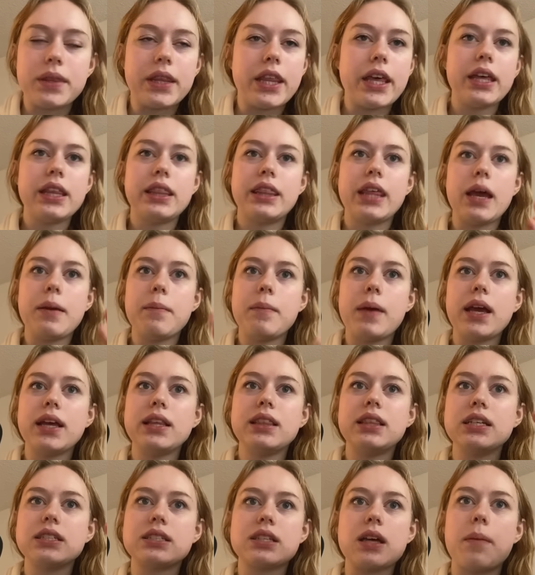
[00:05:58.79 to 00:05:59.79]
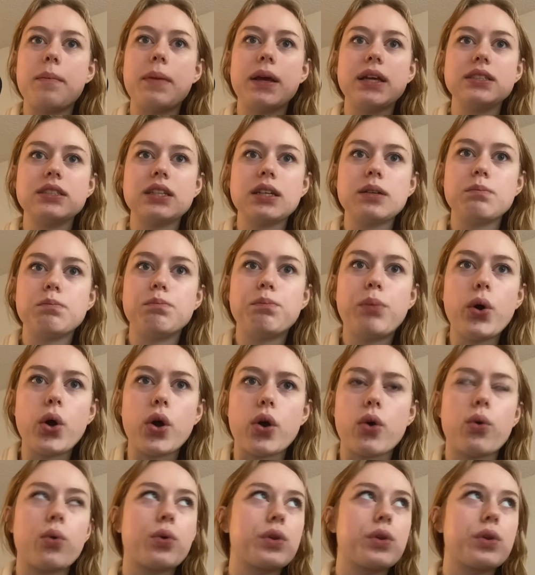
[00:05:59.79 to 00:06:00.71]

They made this amazing book,